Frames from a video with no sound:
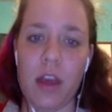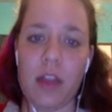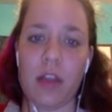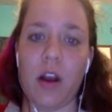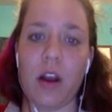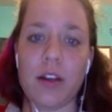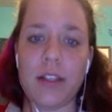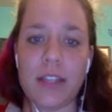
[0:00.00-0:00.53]
There
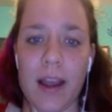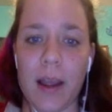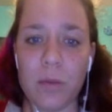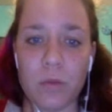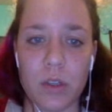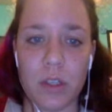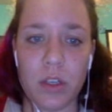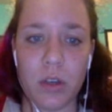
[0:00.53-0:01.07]
are times
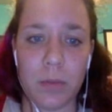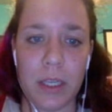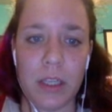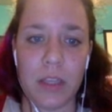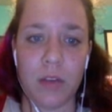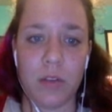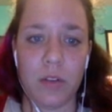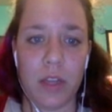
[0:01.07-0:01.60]
where you'll be
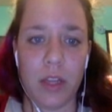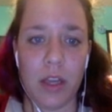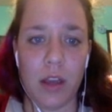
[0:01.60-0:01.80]
using